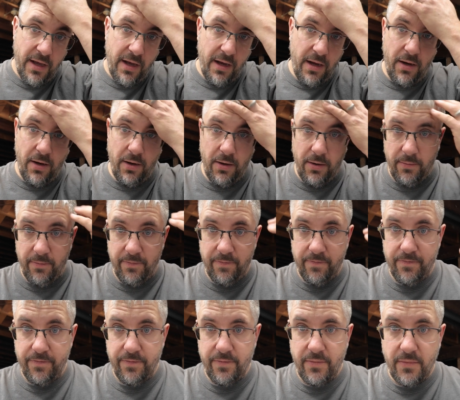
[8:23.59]

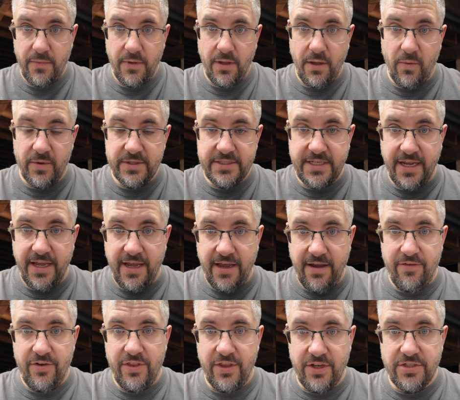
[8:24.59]
Once I get
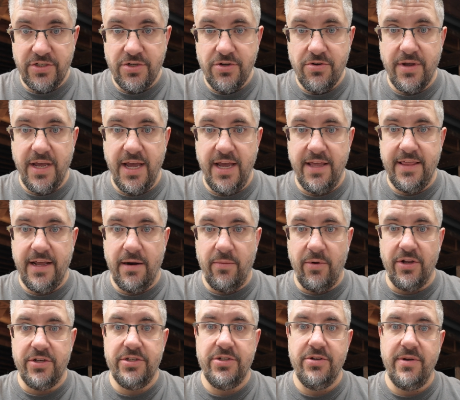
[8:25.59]
everything 2K, then I
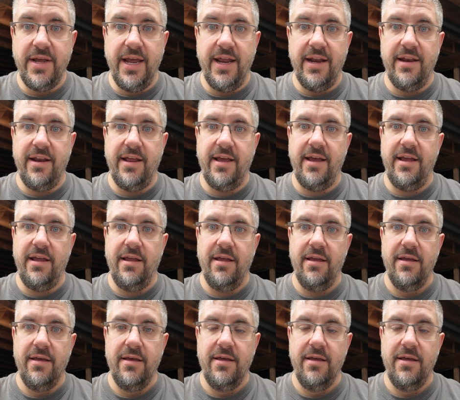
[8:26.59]
want a 2K today.